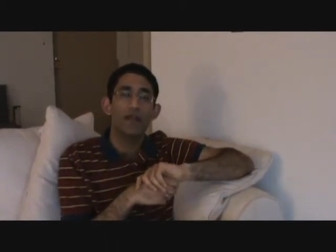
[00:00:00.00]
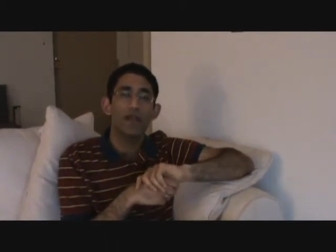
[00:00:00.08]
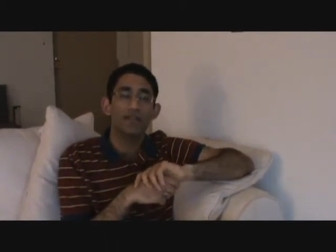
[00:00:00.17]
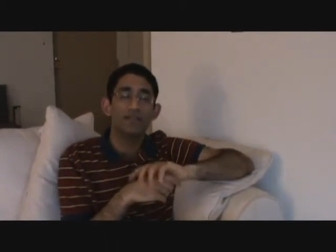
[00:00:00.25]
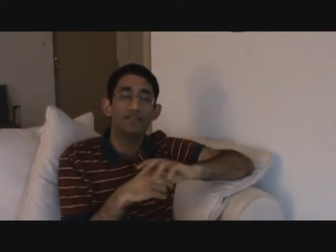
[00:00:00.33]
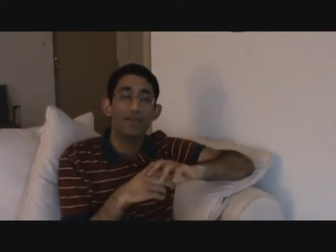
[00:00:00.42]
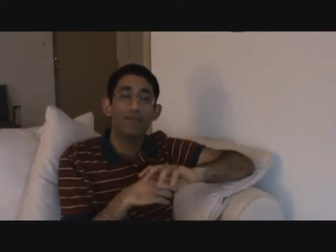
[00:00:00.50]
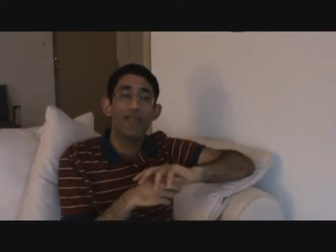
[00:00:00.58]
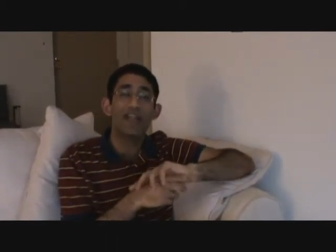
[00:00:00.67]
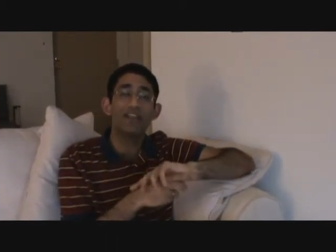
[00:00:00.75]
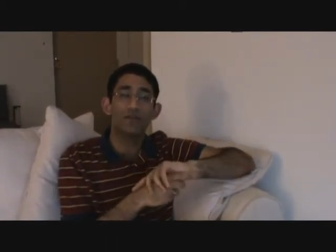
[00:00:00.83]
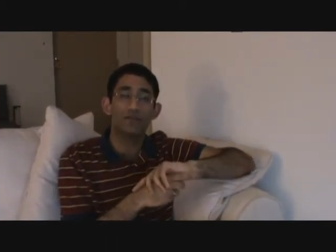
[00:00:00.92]
in the same
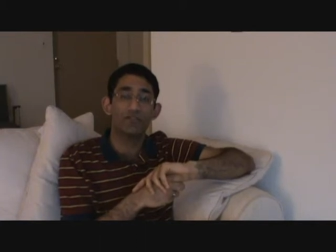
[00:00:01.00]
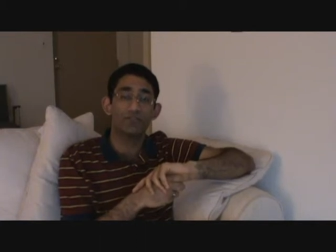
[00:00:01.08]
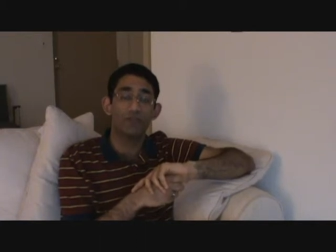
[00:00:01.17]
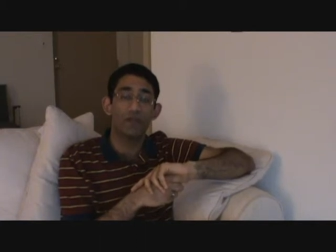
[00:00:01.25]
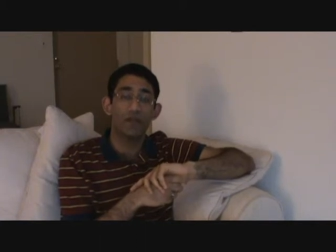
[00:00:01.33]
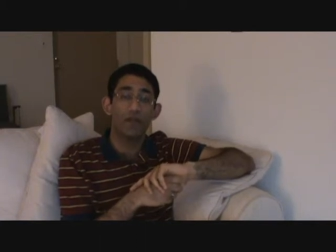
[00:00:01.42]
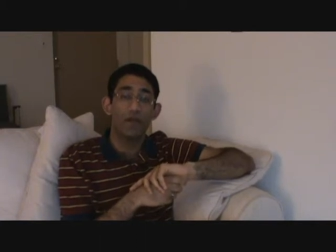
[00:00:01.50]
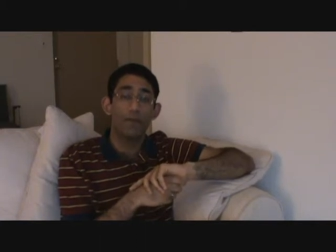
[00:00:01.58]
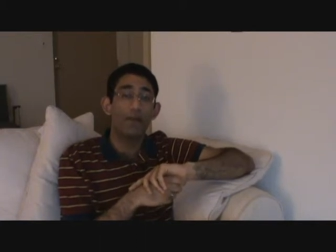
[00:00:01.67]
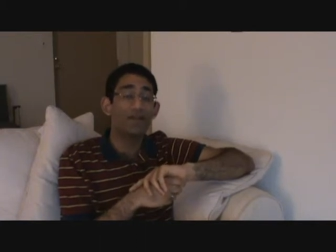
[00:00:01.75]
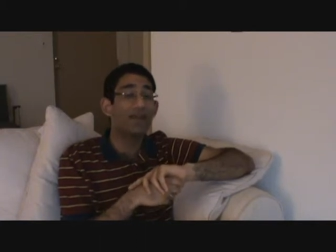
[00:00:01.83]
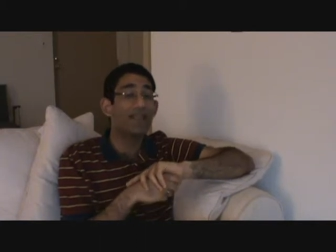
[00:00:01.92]
categories.
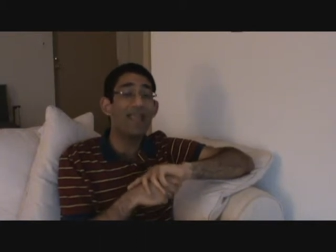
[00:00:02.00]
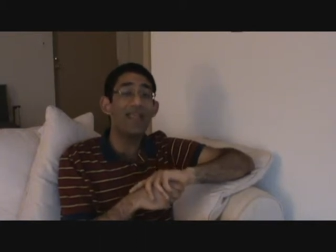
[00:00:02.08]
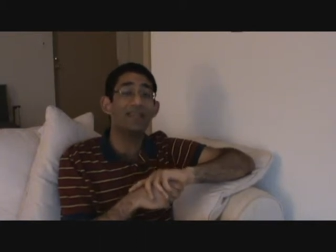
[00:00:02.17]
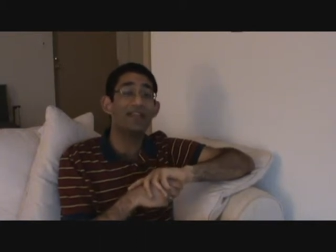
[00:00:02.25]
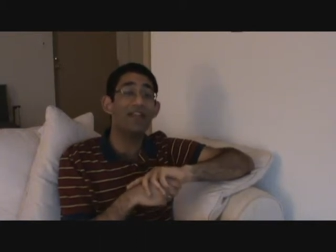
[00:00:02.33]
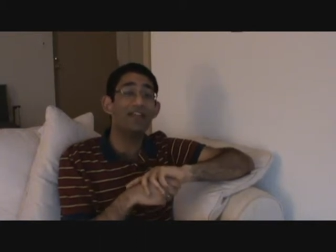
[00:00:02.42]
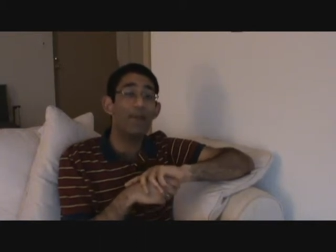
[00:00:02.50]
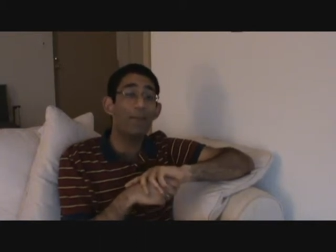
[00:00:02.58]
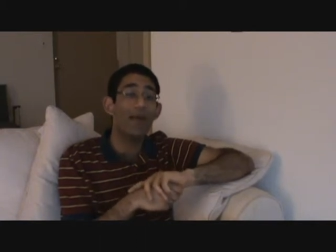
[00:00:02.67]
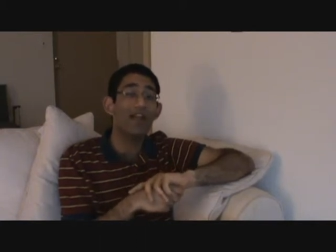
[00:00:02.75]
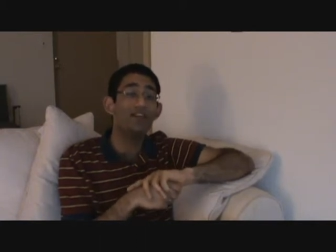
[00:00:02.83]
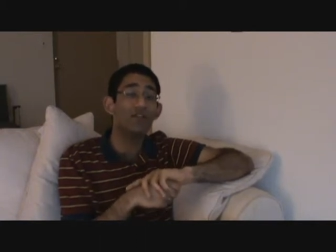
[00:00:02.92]
But again, it
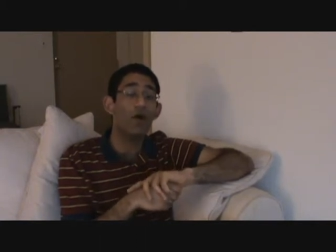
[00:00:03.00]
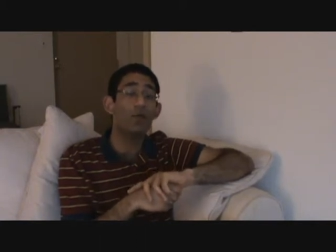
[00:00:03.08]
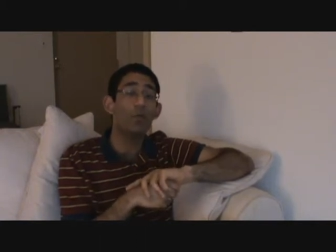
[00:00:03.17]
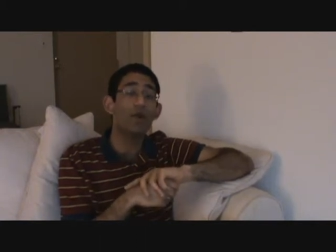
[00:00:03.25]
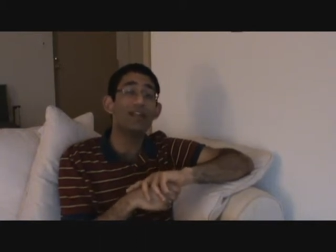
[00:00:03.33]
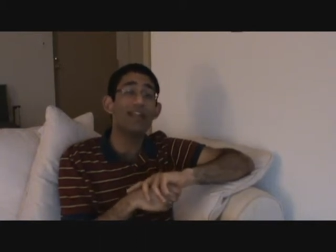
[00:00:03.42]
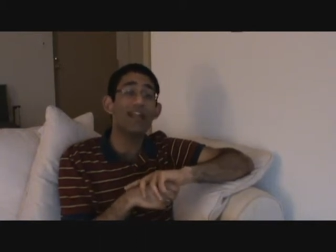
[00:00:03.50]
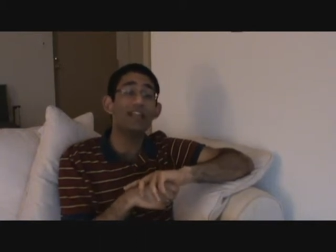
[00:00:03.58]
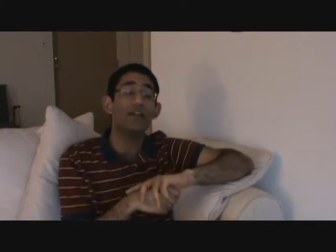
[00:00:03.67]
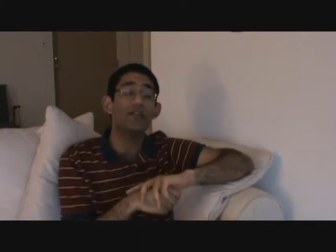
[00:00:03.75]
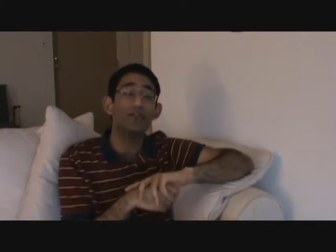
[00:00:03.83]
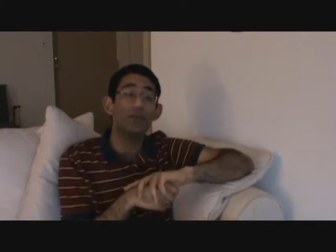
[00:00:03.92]
depends on what
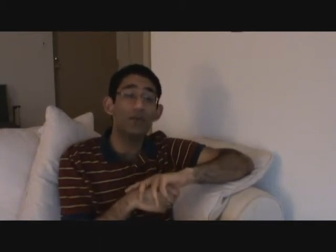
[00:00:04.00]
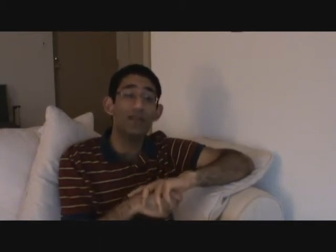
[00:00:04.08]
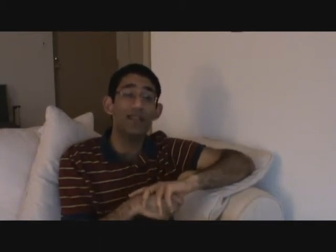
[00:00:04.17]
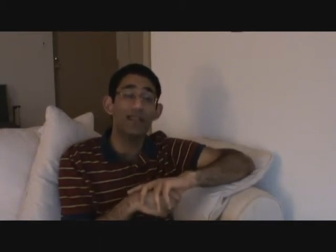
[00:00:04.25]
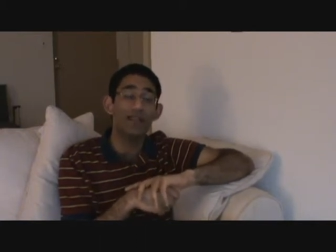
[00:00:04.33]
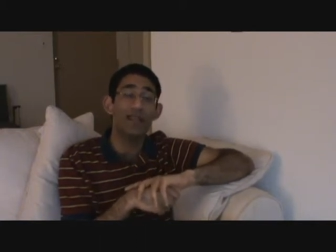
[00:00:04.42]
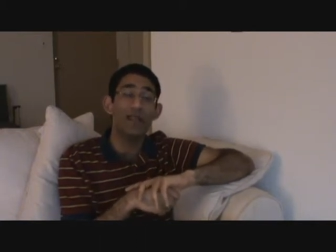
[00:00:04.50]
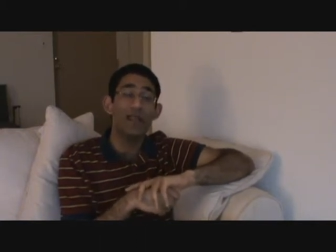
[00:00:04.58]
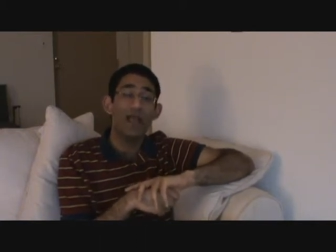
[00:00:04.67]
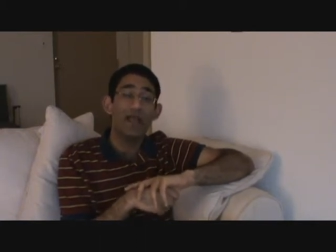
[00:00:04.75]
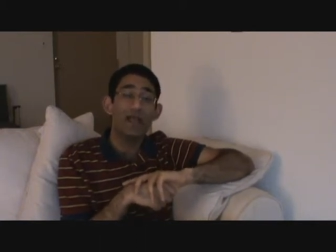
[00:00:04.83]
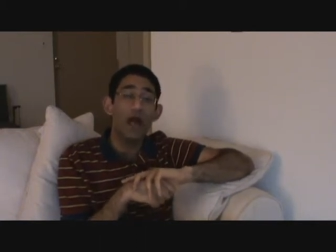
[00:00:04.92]
category you deal in
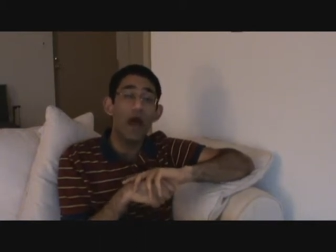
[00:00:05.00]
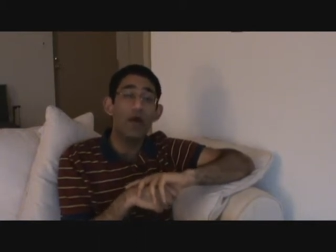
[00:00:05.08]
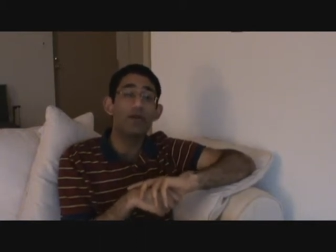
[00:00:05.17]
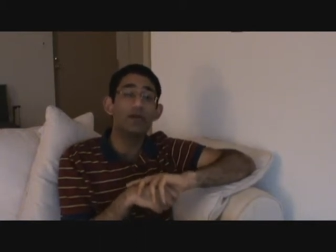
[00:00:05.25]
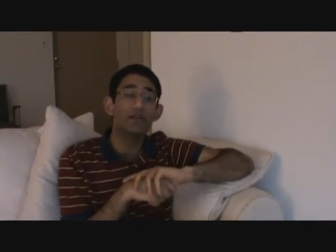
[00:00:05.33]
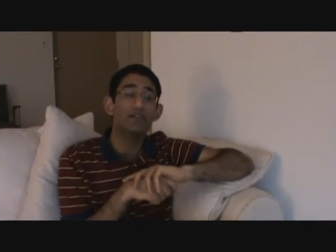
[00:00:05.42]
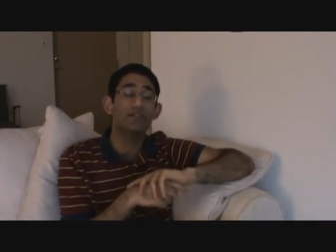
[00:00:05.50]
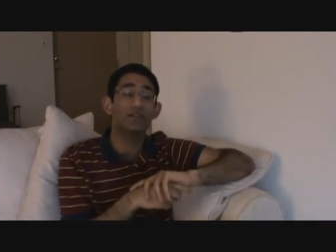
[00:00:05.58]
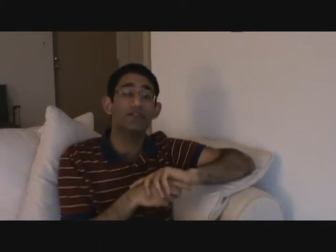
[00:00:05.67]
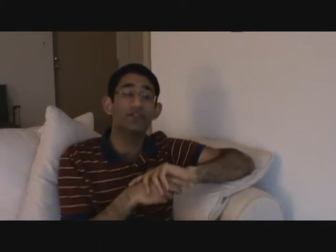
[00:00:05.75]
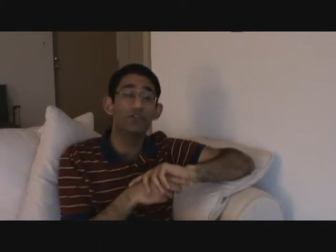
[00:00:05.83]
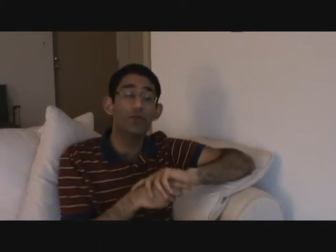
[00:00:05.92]
and how does
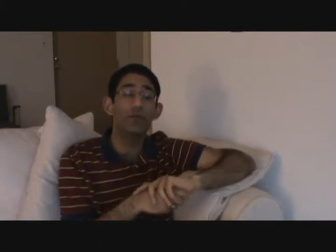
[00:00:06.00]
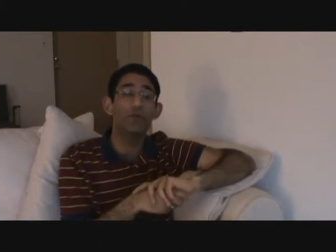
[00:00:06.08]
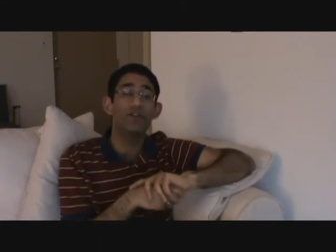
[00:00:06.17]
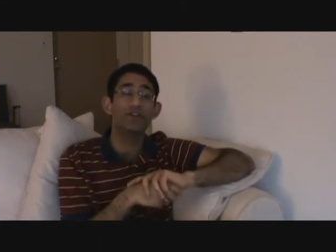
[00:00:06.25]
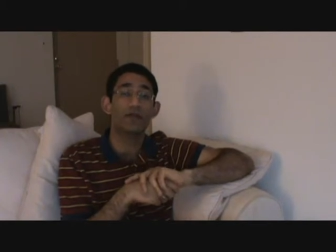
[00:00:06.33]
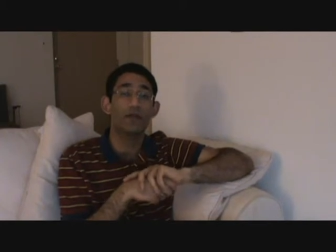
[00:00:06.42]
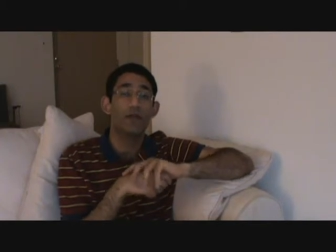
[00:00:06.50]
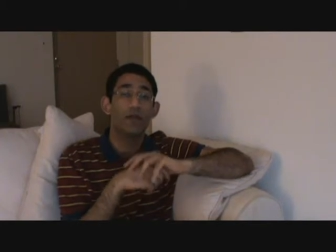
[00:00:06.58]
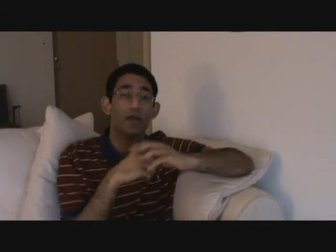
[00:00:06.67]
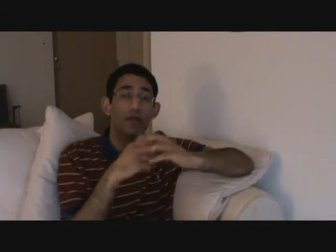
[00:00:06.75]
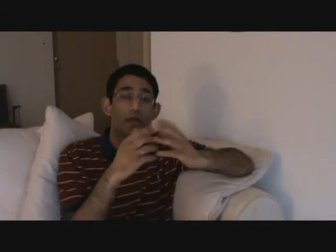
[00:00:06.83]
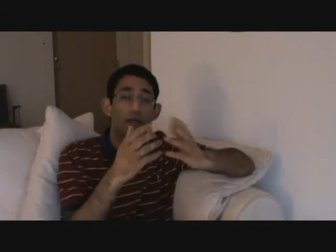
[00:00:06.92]
consumers
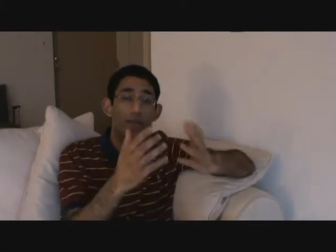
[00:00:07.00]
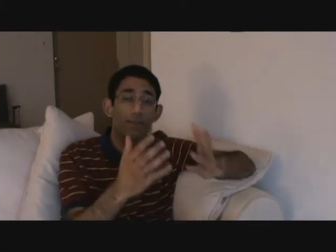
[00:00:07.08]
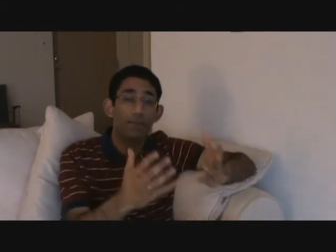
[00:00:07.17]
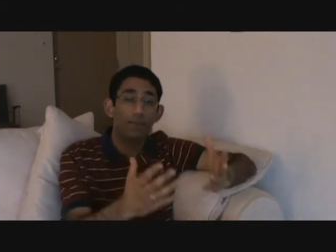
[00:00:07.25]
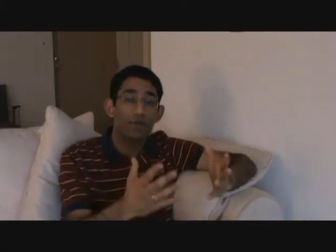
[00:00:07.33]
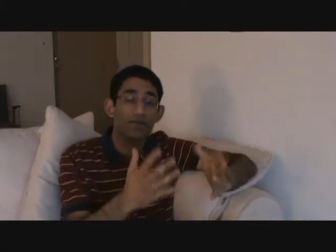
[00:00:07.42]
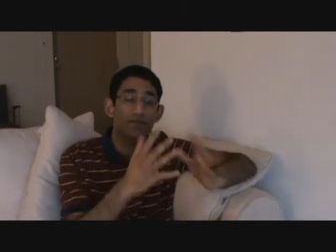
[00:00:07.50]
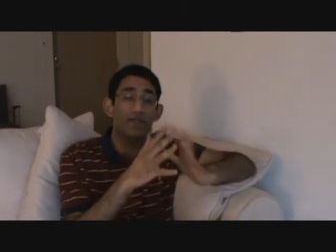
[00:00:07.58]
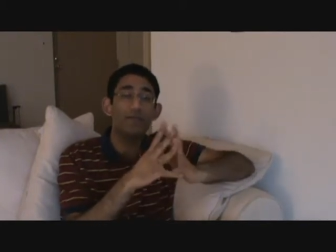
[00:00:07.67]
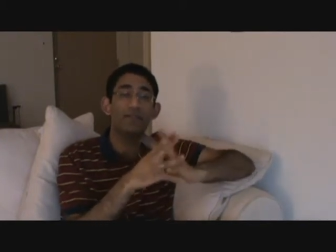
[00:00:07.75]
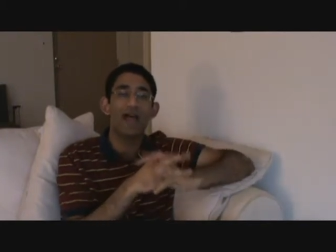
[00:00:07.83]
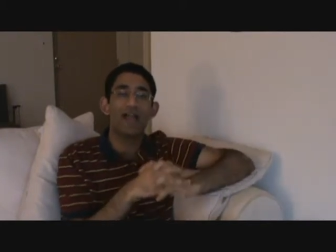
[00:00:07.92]

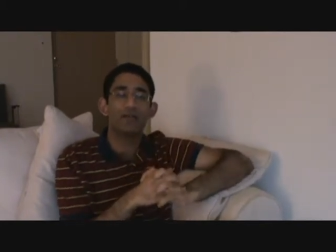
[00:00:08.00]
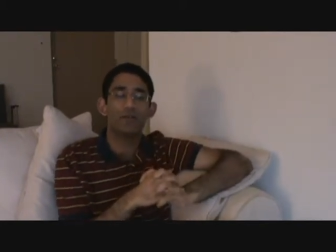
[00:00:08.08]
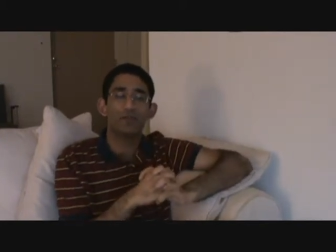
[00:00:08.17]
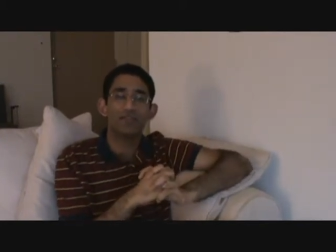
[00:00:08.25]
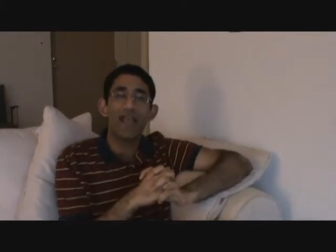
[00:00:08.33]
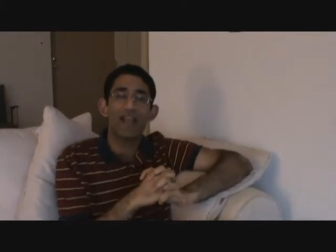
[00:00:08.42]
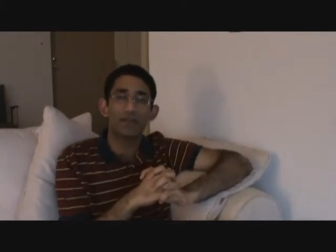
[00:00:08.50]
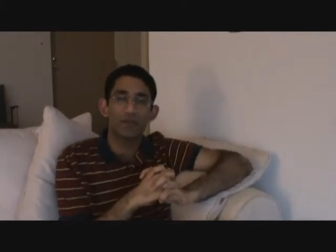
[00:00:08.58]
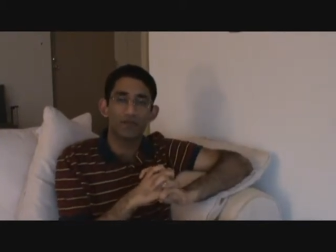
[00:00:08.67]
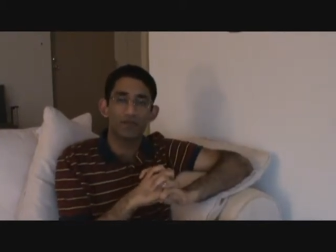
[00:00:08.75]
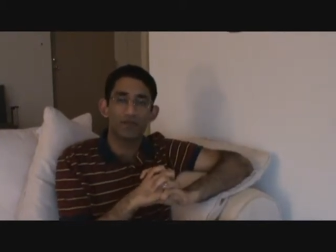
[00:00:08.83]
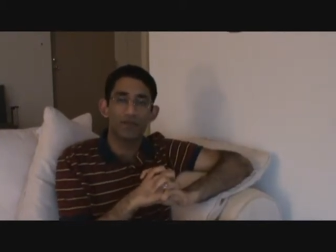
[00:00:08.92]
perceive those
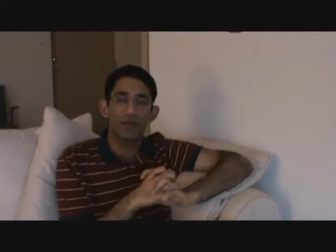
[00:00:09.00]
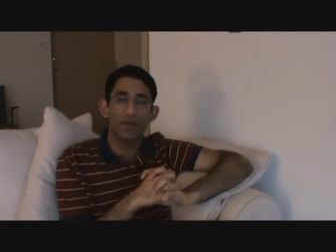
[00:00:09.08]
categories.